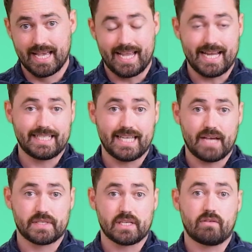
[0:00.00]

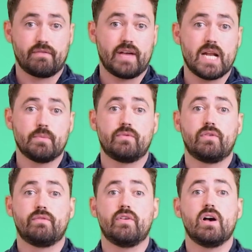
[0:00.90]
ETFs are available
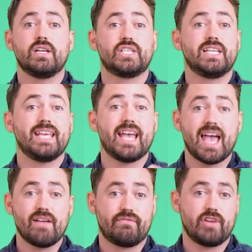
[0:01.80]
for virtually
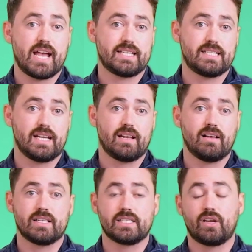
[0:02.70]
every asset
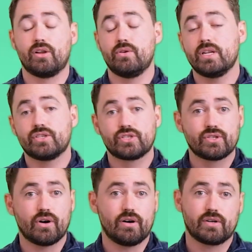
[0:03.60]
class, including
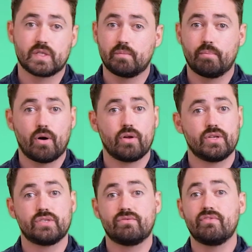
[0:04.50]
stocks,
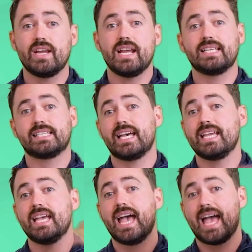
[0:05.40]
bonds, real
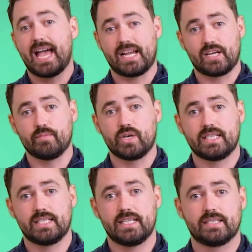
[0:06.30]
estate, and
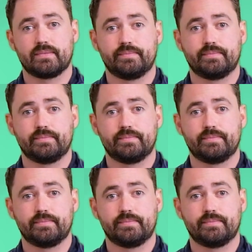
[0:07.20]
commodities.